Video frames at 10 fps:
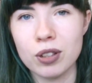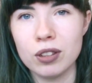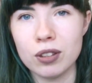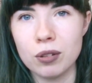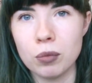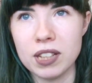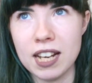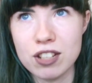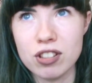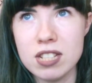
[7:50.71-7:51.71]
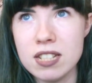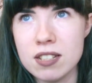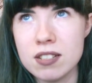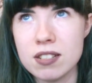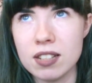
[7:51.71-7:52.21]
going to learn what they actually
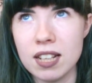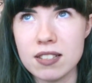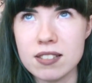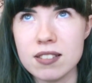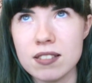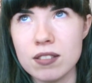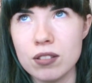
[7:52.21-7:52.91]
needed, and that's,